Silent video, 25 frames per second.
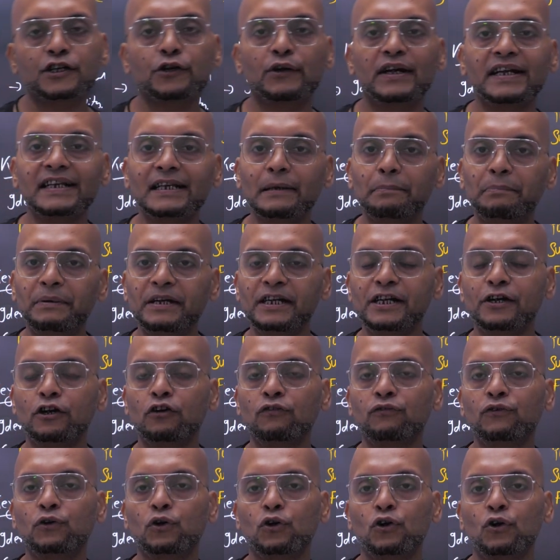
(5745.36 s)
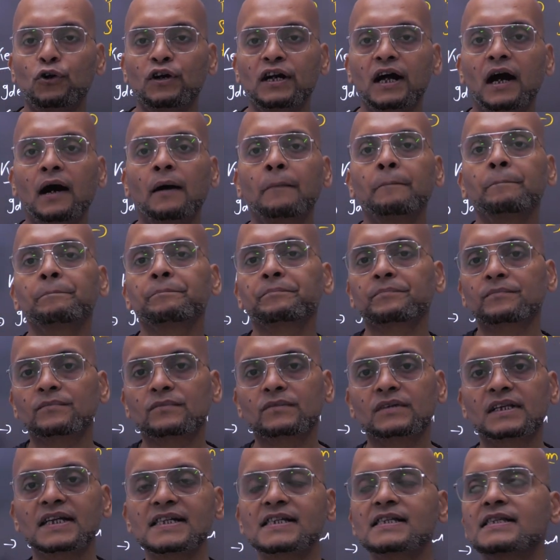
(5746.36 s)
during the period of Corona,
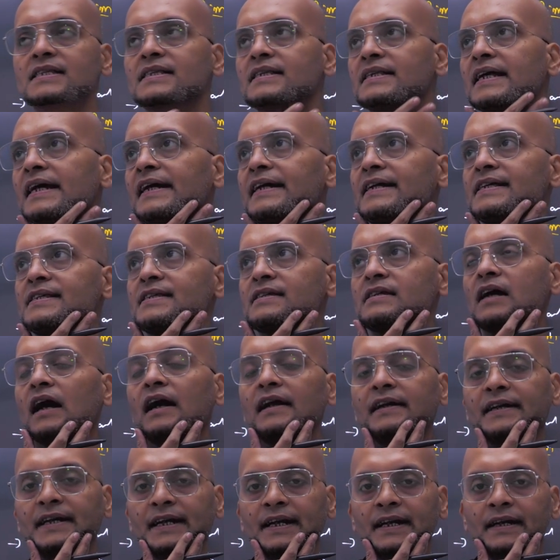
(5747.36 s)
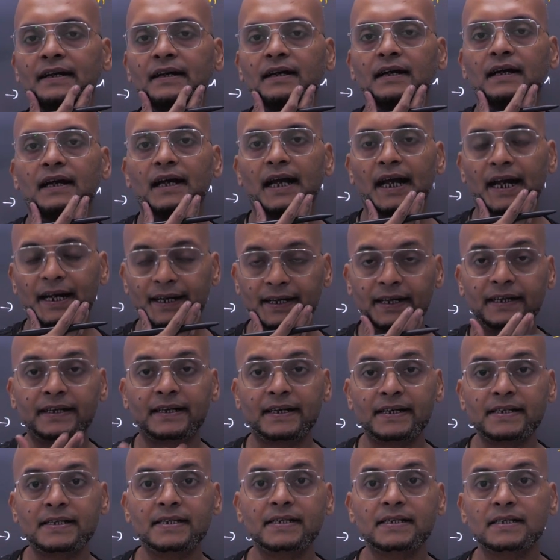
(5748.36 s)
this thing started and it
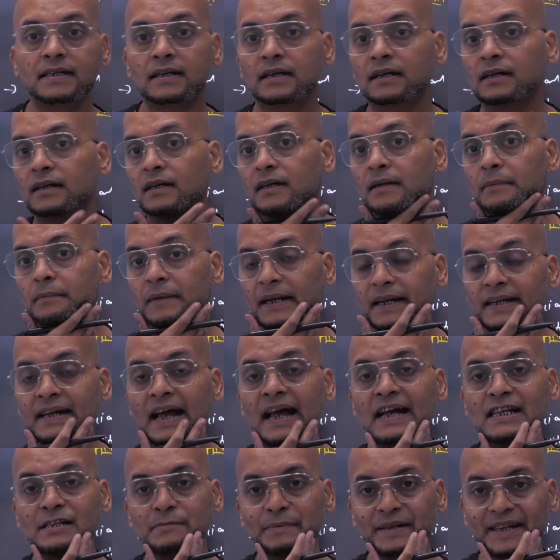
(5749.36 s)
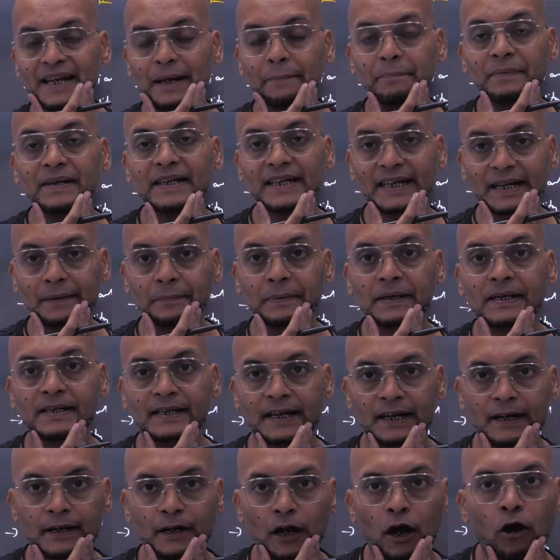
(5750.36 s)
is it has been applicable
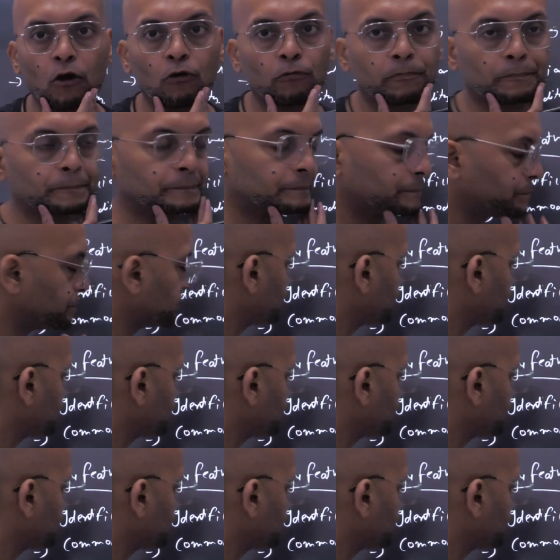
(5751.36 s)
till now.